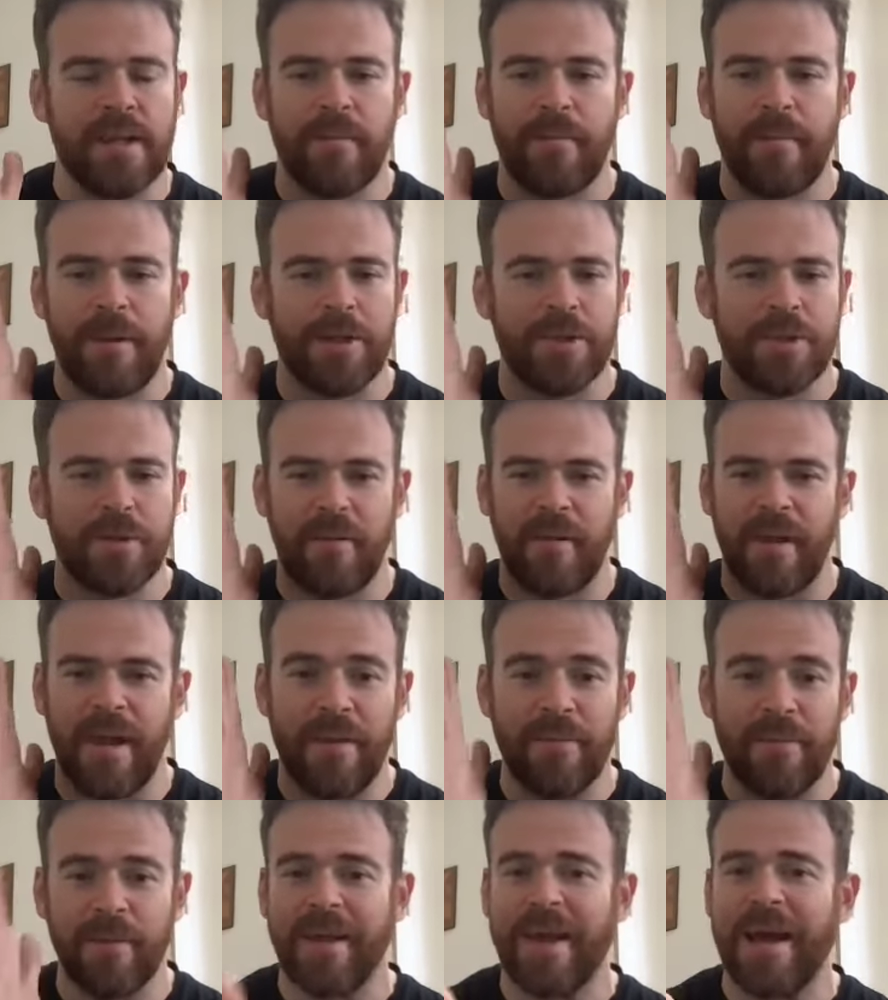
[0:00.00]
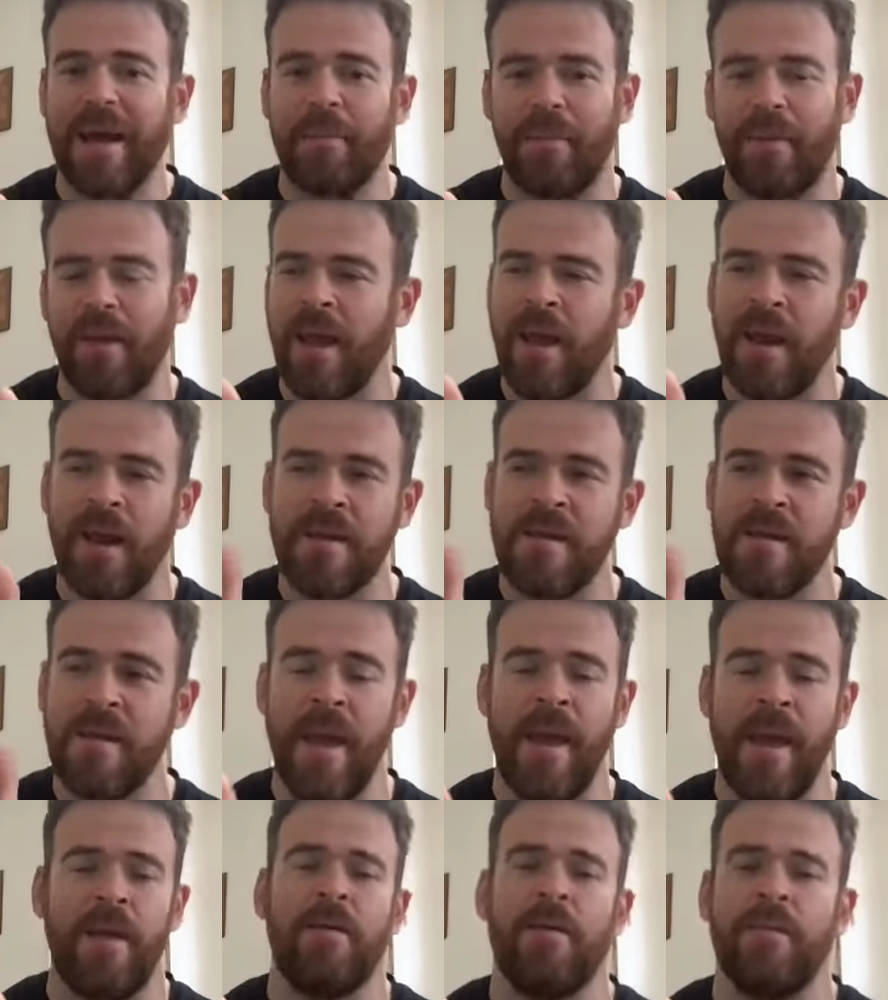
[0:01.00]
to make sure that everything I played, I
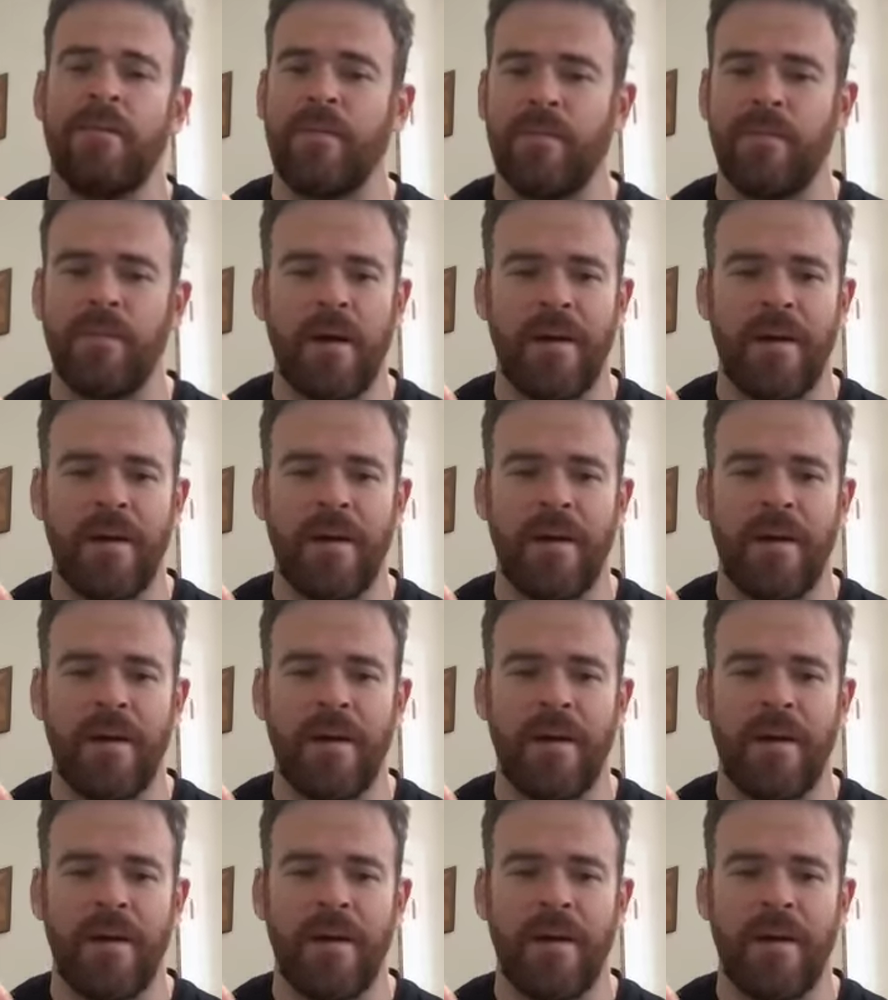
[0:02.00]
nailed.